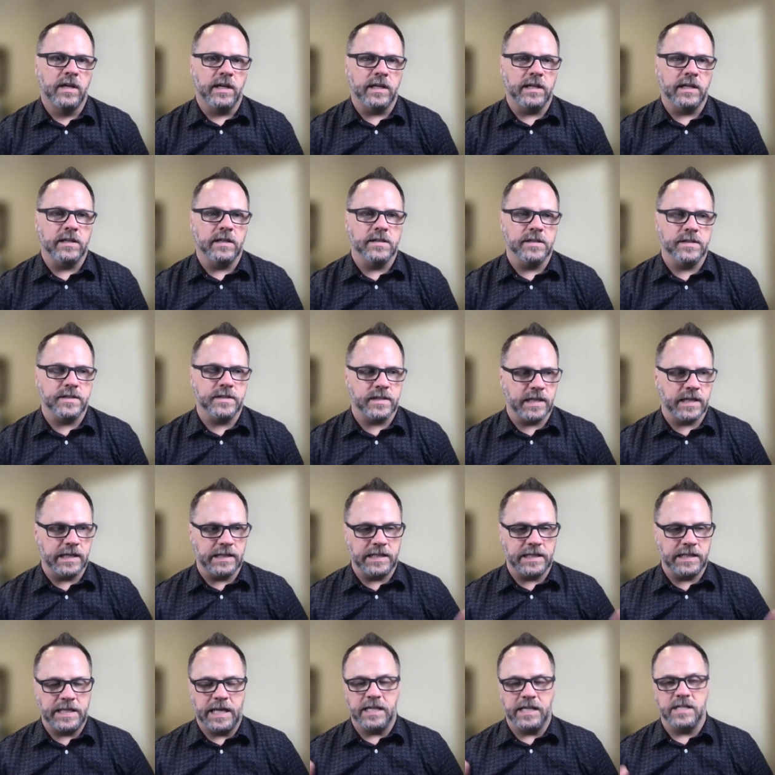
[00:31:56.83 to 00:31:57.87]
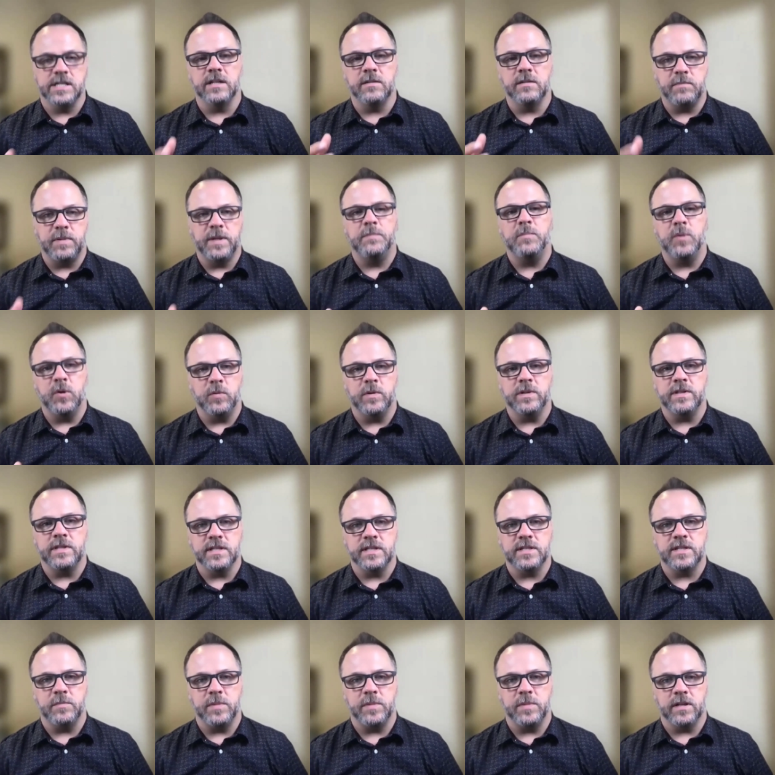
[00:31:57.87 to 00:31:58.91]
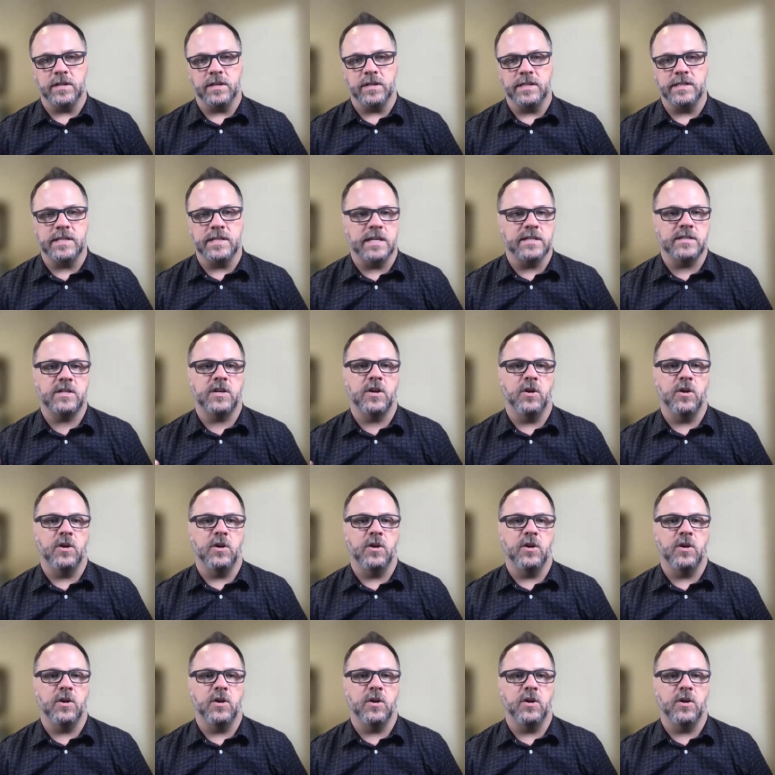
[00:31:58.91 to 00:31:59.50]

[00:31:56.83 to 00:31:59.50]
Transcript: is engaging people with disabilities as